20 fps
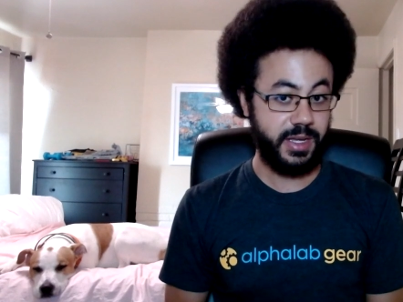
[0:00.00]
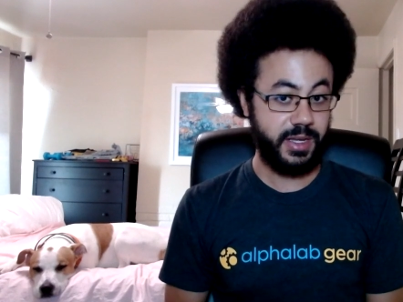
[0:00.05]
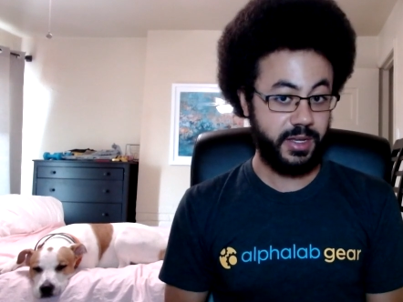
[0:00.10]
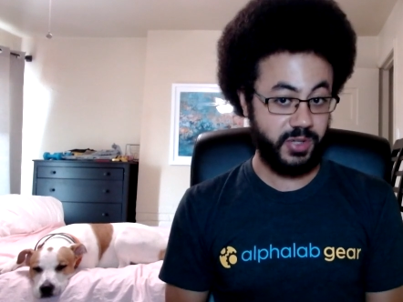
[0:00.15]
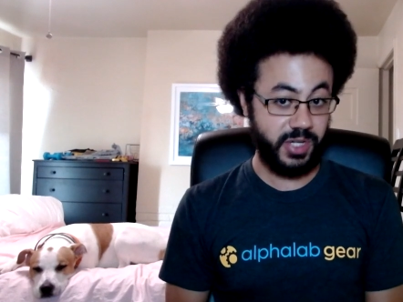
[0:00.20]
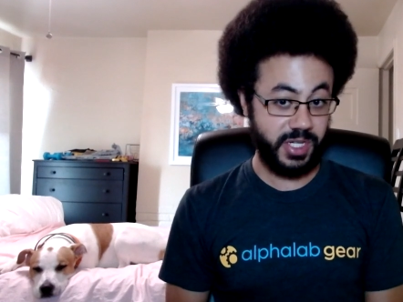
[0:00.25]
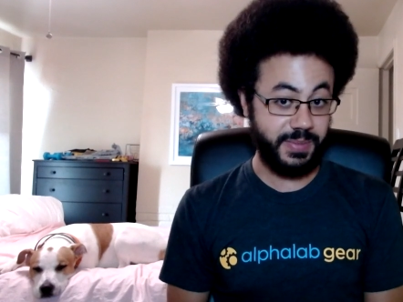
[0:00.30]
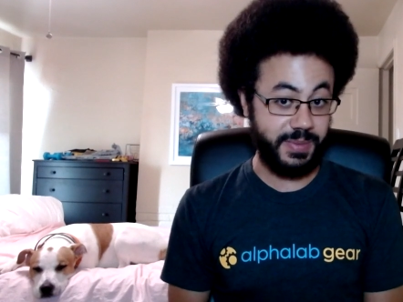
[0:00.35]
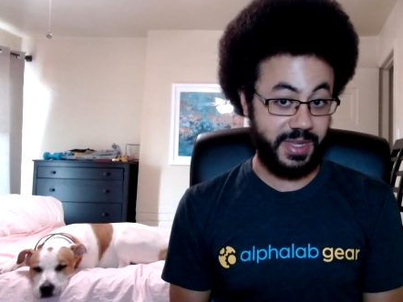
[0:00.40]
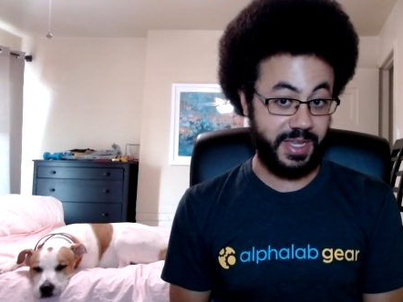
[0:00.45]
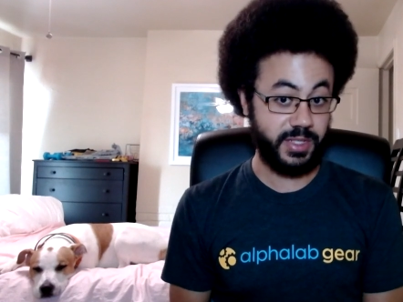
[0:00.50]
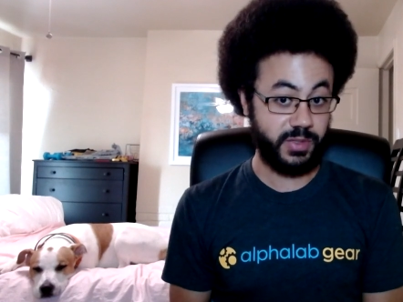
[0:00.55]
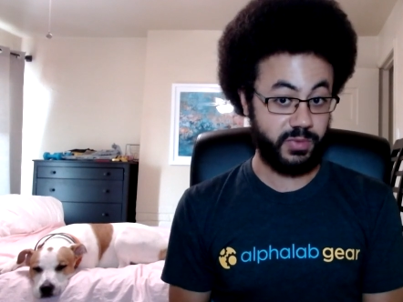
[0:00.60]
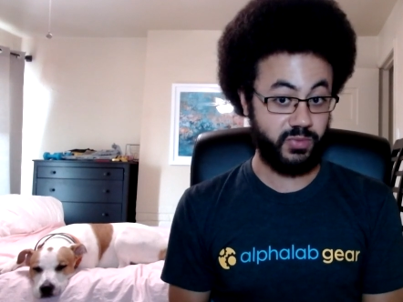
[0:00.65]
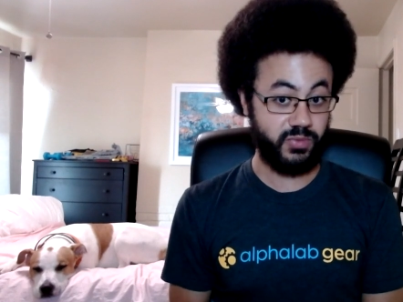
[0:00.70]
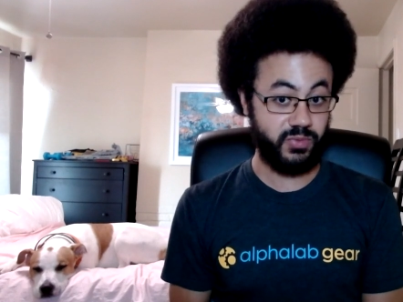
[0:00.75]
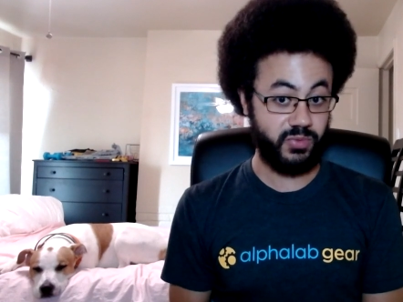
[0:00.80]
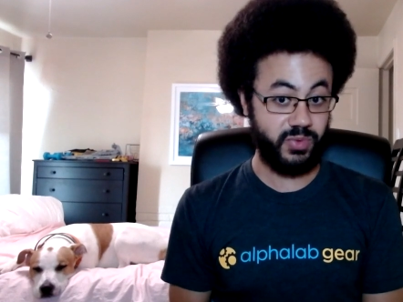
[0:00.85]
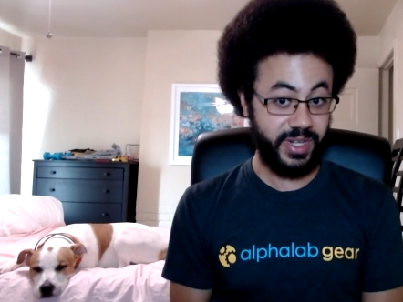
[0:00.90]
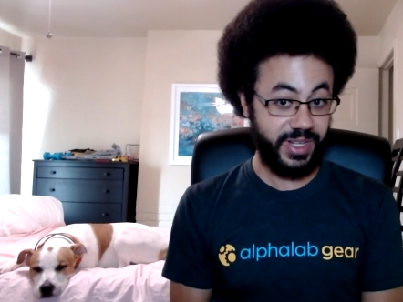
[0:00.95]
Trust me, it's
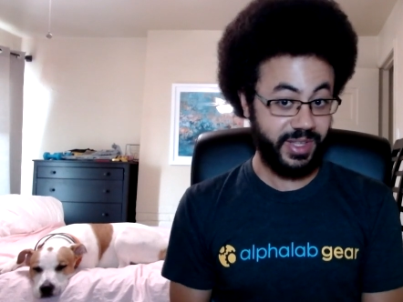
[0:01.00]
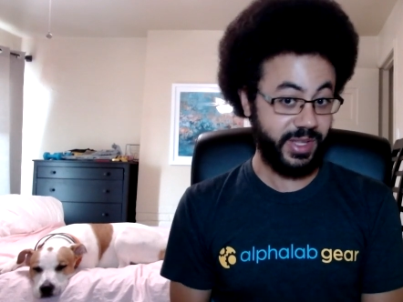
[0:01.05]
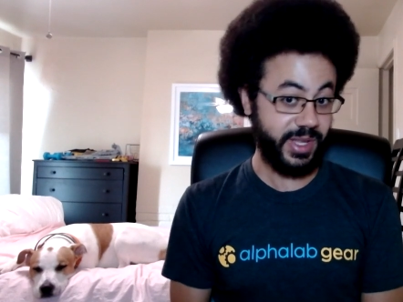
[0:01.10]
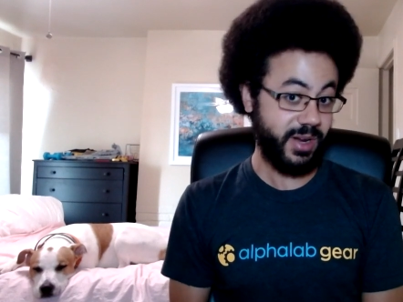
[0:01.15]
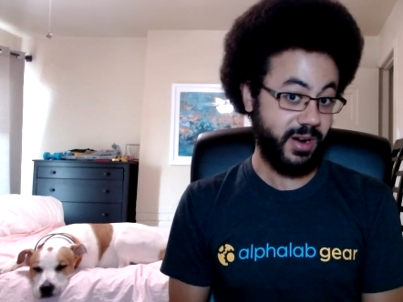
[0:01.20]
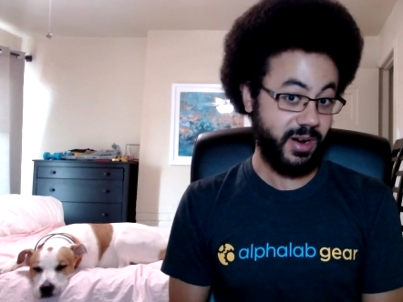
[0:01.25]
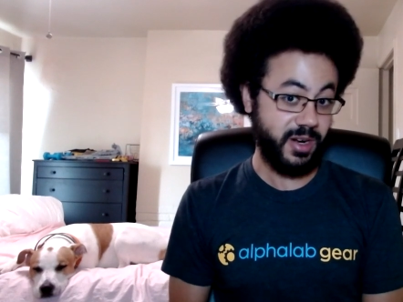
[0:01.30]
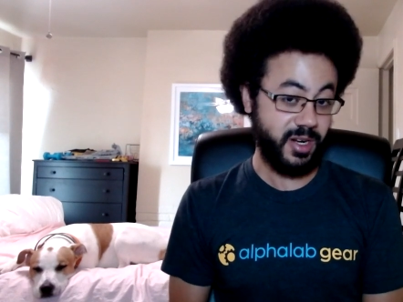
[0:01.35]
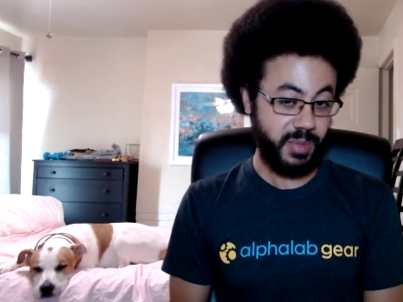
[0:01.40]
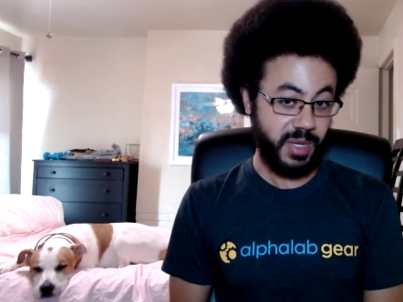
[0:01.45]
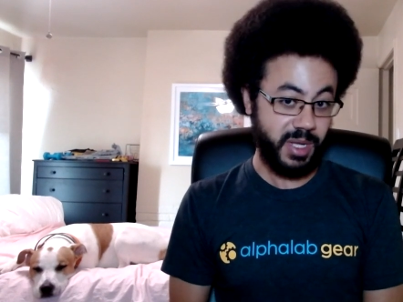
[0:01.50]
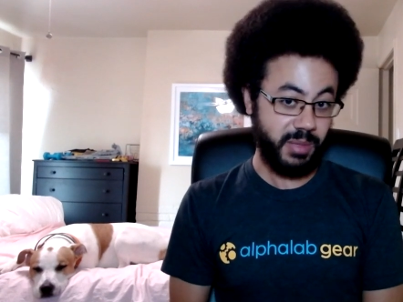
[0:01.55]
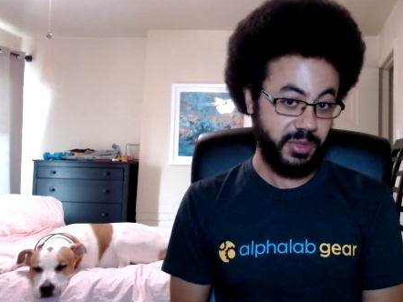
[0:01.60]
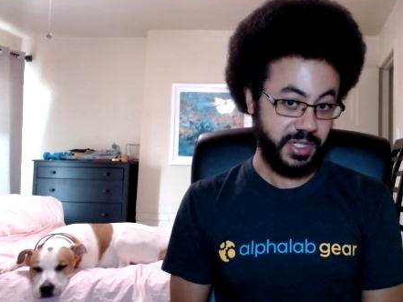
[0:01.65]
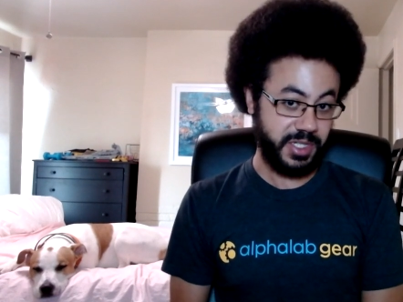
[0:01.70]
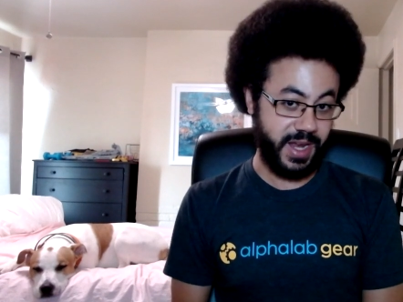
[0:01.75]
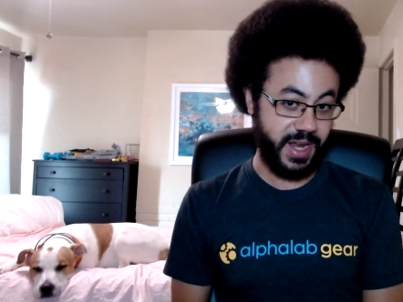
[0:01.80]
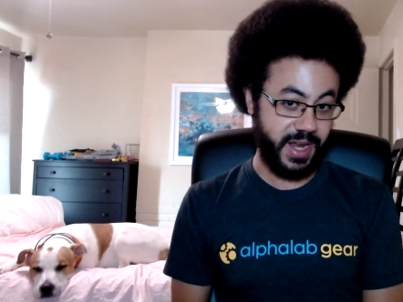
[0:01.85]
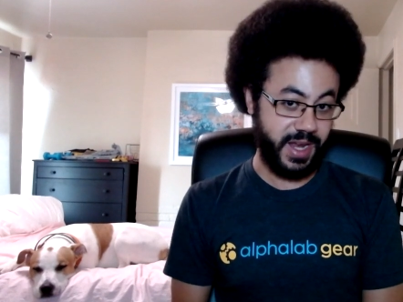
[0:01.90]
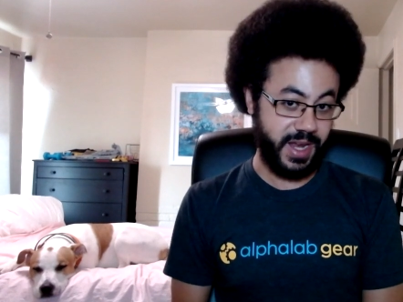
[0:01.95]
really hard to
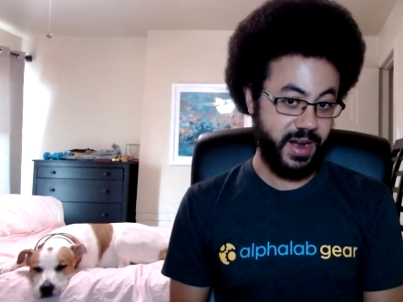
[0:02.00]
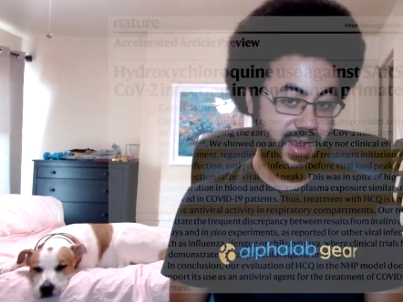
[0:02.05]
publish there.